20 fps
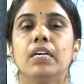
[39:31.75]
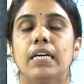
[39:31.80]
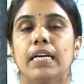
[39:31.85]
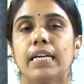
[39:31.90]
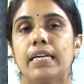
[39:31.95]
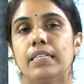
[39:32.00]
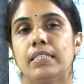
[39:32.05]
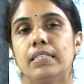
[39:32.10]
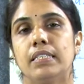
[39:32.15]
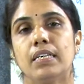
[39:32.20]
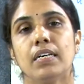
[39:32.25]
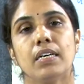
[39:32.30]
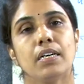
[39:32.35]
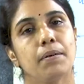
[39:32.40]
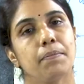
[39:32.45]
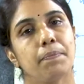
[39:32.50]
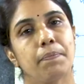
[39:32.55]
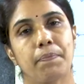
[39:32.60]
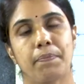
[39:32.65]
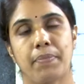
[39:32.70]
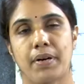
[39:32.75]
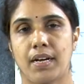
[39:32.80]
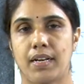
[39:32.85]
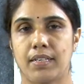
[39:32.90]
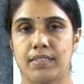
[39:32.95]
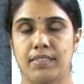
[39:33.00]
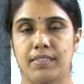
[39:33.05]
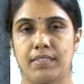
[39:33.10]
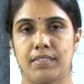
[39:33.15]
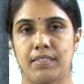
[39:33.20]
in the
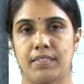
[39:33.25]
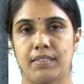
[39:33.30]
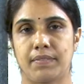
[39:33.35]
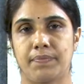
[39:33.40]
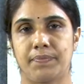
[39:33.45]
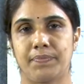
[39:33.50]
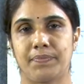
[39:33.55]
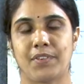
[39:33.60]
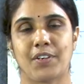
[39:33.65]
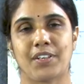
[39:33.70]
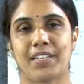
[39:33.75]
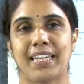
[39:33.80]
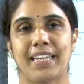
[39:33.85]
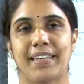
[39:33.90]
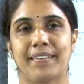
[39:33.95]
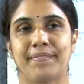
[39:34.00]
past. Okay.